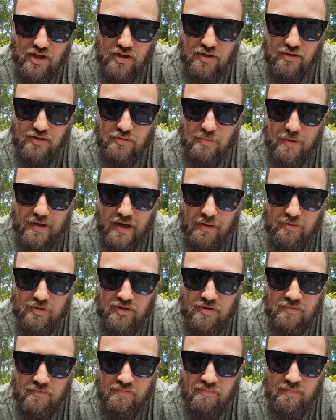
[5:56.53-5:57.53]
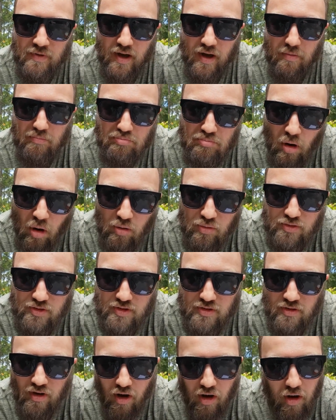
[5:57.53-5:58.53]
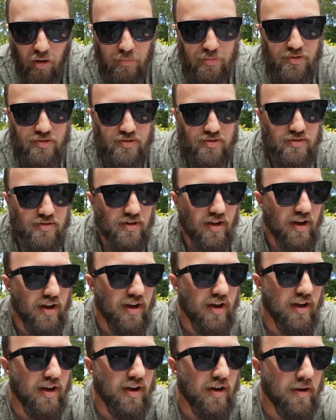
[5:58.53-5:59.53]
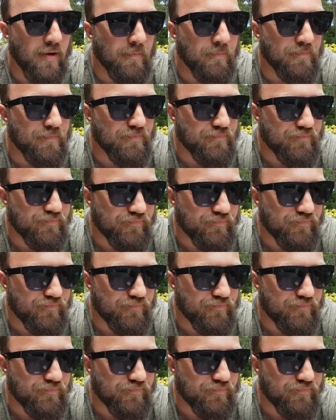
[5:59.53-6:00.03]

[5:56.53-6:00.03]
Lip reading: to pick up some malts and hops and